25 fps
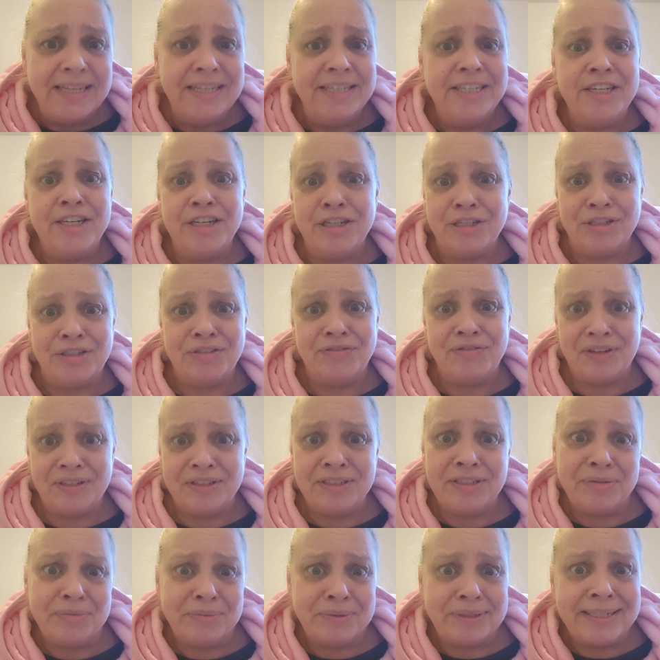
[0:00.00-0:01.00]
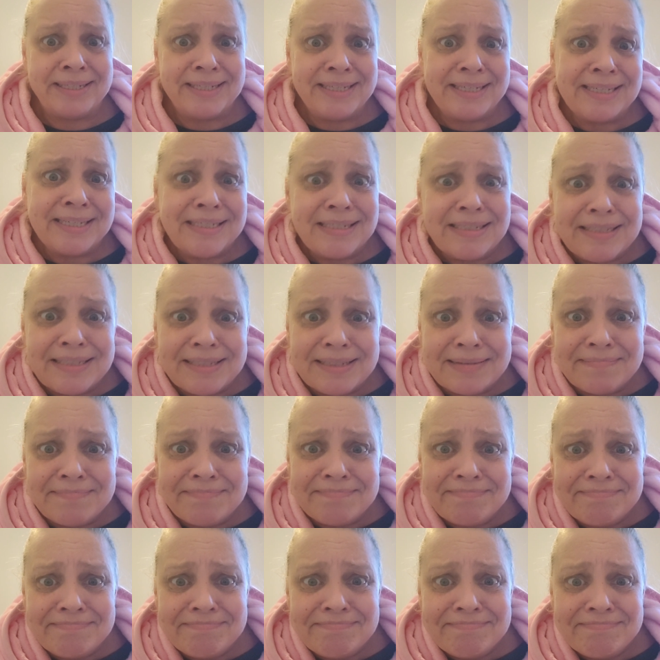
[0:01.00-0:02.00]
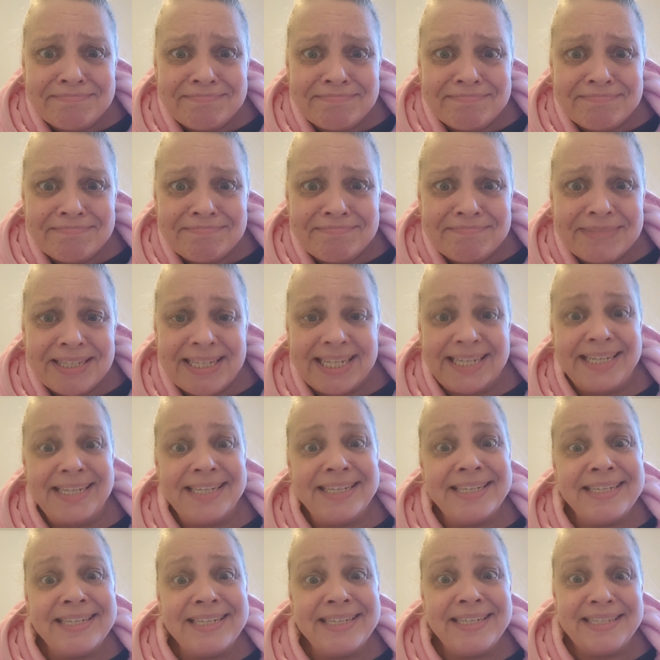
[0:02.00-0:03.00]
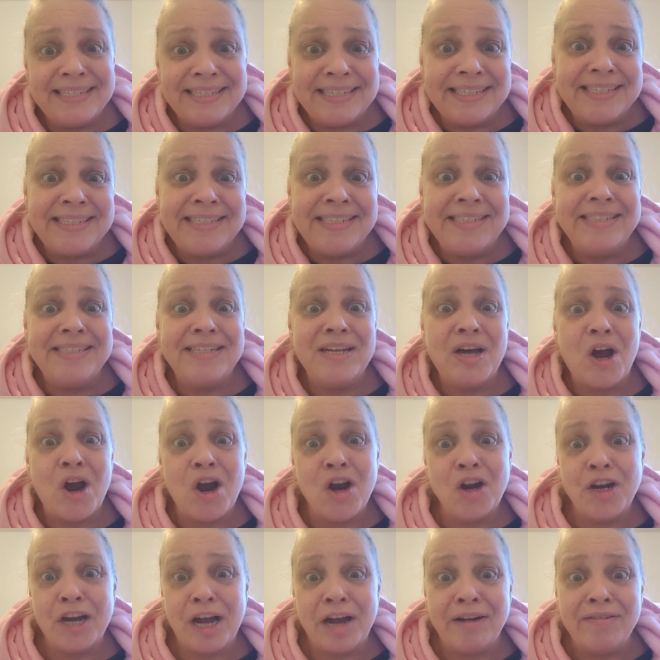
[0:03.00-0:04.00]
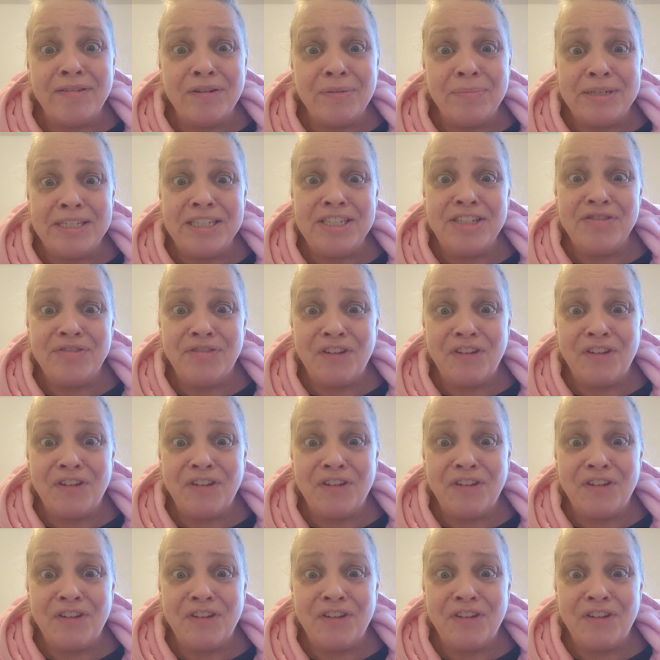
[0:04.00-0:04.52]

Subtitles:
You know whose fault it really is? It is our government's